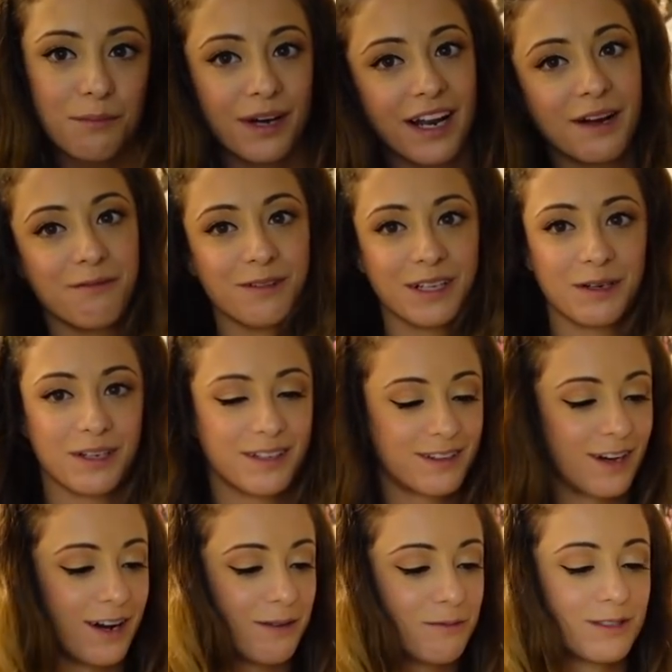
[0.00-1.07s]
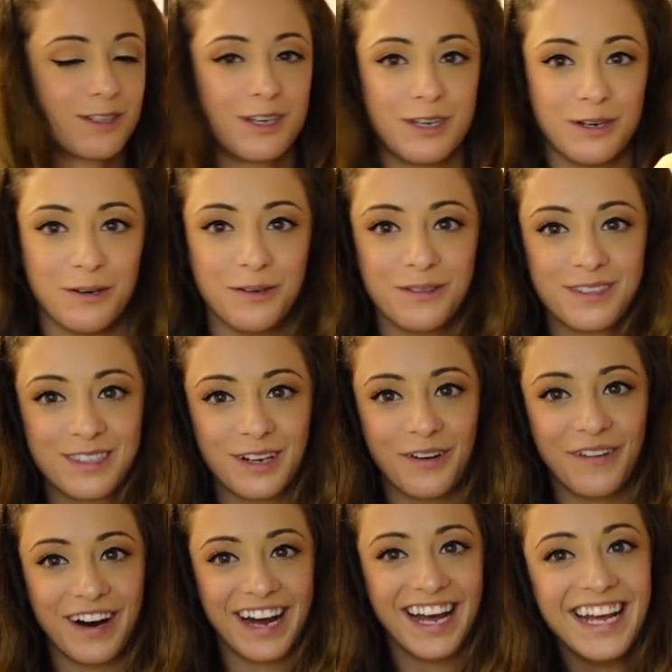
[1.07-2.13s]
but I really thought it was cute, so...